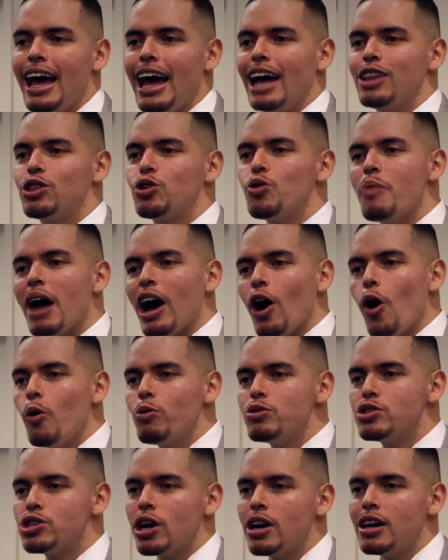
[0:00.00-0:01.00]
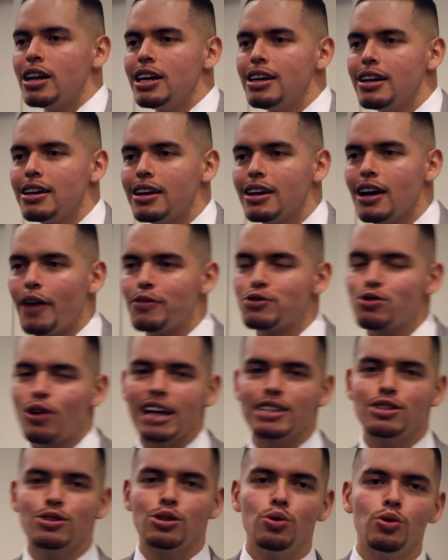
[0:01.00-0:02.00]
And through my own journey of trying
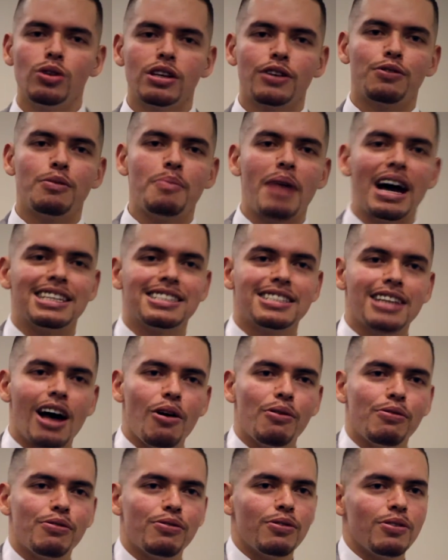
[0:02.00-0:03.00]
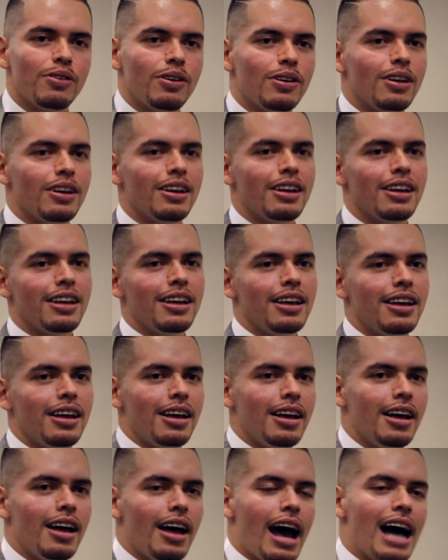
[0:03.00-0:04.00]
to do this for myself,
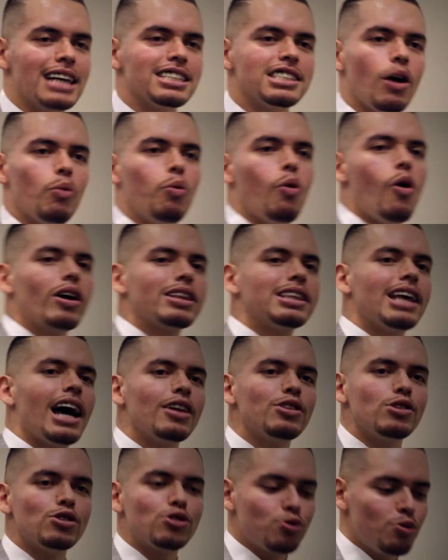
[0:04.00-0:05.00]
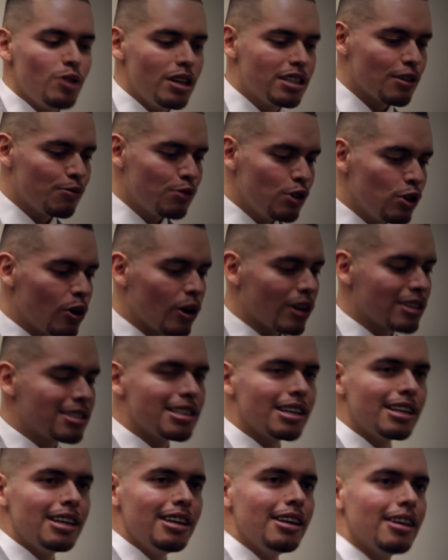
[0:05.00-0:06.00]
as I walk down the streets of New York
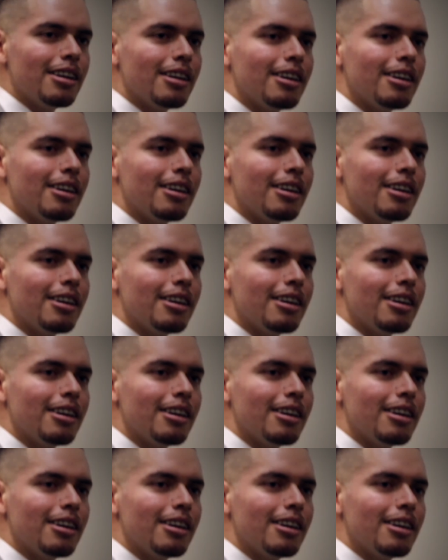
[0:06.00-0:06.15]
City,